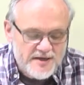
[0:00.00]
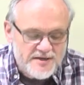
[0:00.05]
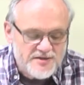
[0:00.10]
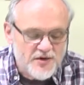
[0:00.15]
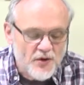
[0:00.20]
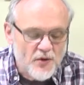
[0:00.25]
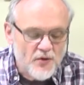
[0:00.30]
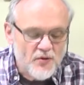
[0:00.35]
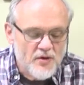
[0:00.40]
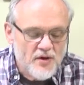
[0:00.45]

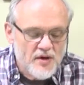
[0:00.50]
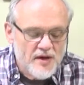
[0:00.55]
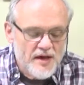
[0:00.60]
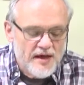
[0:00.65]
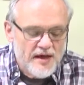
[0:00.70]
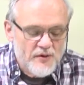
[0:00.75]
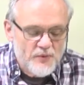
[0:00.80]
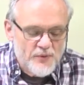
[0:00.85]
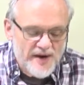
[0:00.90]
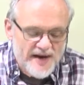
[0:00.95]
So,
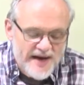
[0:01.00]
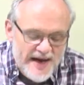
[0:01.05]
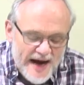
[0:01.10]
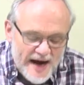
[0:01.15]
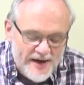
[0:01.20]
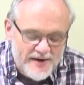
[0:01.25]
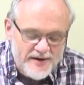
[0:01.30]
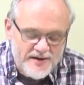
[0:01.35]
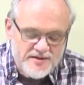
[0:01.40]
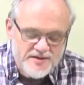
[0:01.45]

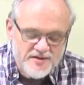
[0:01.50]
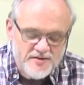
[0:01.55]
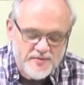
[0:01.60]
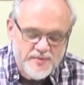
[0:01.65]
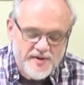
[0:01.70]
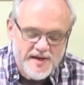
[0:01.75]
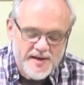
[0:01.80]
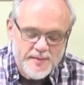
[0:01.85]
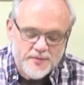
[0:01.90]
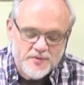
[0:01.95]
regardless
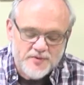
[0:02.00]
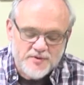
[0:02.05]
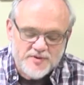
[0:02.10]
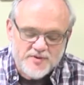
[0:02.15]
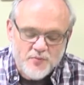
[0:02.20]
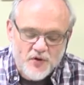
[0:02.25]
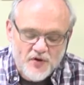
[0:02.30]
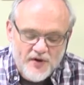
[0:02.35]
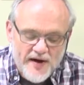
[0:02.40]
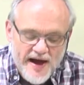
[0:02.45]
of
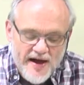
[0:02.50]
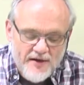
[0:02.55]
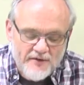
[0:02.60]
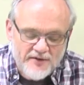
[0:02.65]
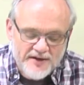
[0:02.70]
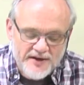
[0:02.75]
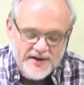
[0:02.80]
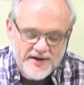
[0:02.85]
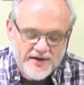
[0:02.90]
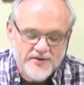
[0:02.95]
people's
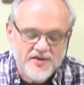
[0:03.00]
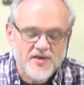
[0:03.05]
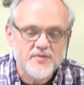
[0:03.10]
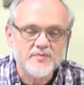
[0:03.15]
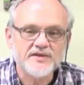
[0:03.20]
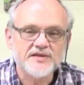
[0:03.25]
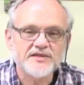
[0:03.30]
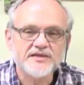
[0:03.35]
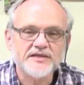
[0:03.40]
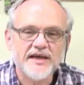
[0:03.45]
morality or the
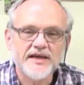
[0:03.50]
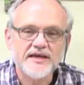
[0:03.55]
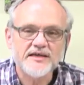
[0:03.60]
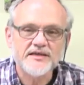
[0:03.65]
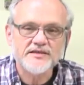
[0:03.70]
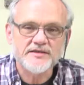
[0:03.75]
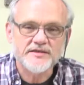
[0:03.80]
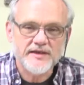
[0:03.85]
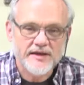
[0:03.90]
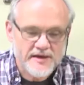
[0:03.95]

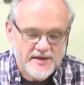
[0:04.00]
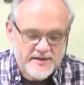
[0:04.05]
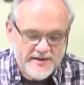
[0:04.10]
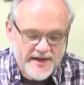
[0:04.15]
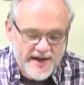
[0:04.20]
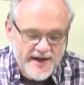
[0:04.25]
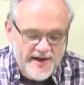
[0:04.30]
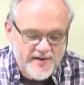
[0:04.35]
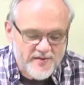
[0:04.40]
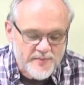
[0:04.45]
mistakes they,
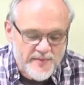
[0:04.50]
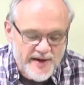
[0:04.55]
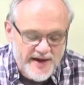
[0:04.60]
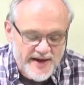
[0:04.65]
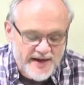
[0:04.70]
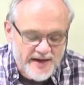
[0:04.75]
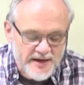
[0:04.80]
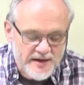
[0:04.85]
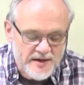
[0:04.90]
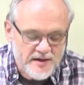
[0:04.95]
they have
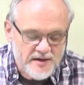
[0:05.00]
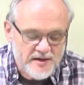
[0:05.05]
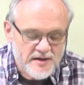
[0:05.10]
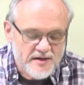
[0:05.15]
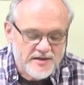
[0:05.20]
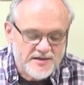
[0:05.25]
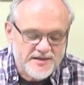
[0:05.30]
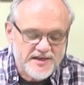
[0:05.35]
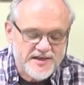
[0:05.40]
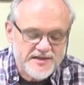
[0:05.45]
made,
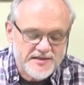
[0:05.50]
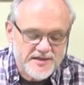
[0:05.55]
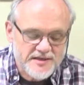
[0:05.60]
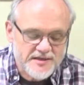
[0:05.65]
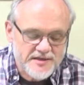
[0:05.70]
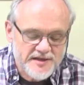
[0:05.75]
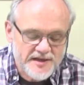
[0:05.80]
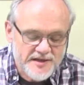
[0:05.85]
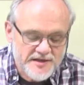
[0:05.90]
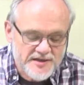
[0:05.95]

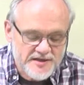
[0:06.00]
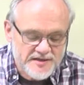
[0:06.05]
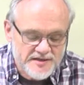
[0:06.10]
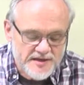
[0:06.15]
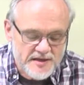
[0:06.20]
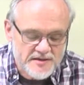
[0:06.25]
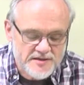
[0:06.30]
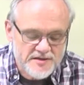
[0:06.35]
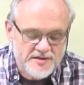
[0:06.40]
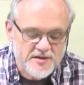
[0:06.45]
Jesus
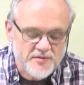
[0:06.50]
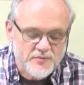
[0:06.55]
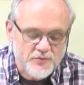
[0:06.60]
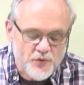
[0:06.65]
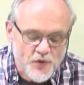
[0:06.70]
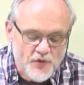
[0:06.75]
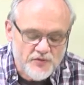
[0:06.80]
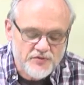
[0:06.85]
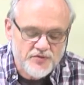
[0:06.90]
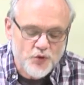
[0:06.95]
teaches us to
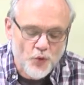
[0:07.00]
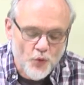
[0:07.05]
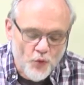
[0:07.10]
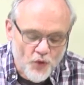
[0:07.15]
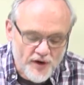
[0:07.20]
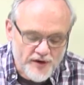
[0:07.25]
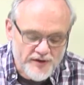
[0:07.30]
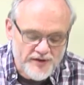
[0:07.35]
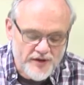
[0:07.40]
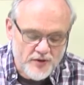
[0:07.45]
move
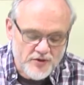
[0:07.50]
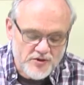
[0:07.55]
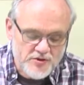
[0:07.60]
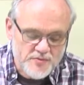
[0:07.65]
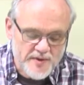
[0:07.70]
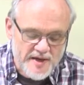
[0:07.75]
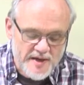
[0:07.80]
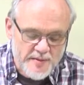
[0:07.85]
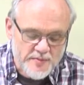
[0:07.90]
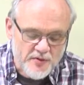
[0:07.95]
toward
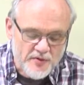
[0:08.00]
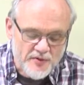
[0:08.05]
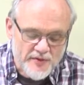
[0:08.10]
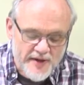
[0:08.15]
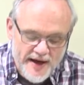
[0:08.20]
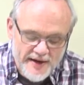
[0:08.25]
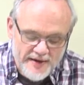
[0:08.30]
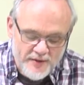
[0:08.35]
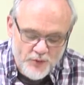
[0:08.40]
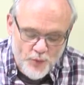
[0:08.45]
those people,
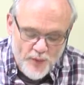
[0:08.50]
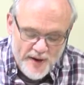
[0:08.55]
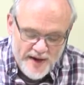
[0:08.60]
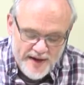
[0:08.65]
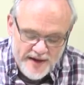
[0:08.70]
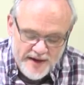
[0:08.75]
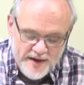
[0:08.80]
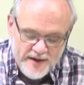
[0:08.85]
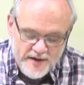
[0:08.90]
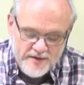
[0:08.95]
not
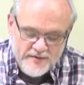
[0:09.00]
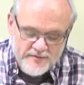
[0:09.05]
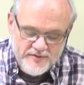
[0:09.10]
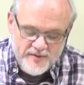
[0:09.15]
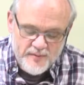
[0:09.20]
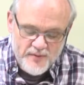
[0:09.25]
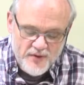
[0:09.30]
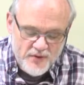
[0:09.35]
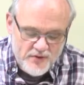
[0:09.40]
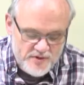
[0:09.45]
away
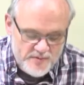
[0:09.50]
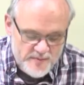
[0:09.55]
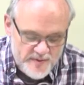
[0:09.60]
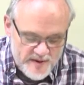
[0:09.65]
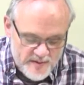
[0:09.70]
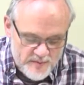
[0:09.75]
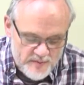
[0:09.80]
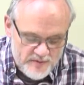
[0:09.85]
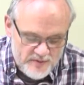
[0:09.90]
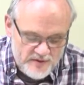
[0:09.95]
from those
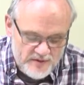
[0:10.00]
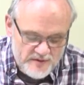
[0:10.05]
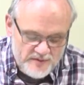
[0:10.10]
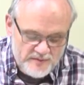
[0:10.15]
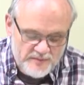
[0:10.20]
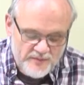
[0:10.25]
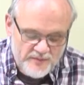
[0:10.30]
people.